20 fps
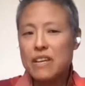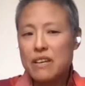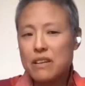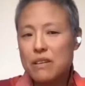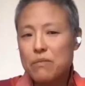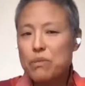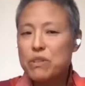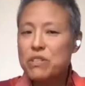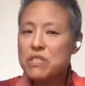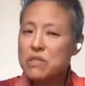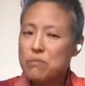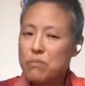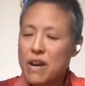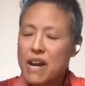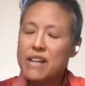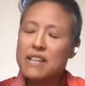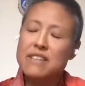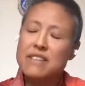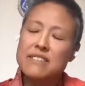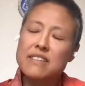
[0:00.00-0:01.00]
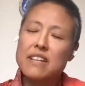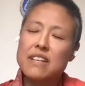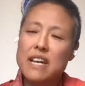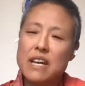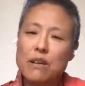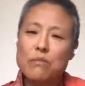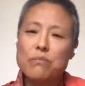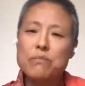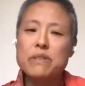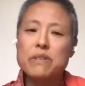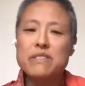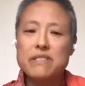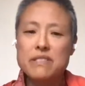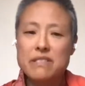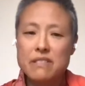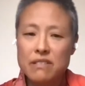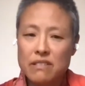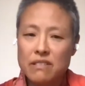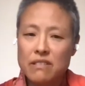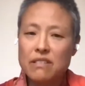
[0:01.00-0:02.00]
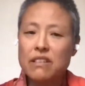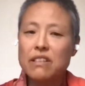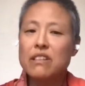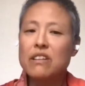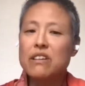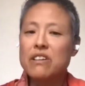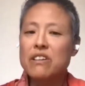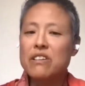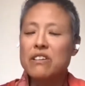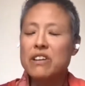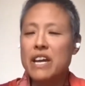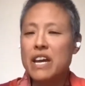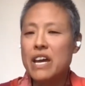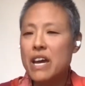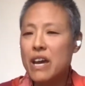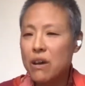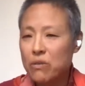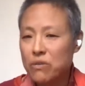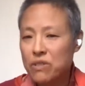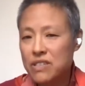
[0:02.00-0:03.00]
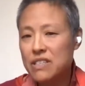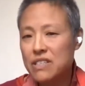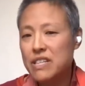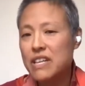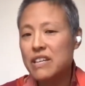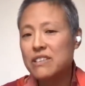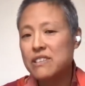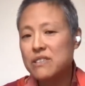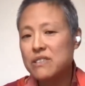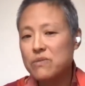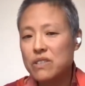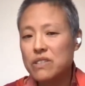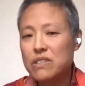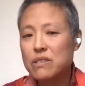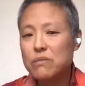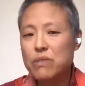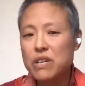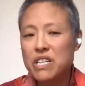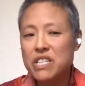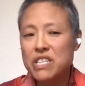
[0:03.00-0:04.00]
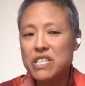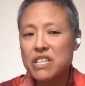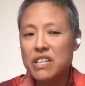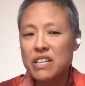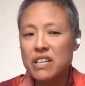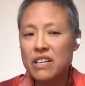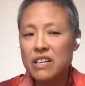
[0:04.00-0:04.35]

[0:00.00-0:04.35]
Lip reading: Buddhist practice can help us learn how to dance with depression.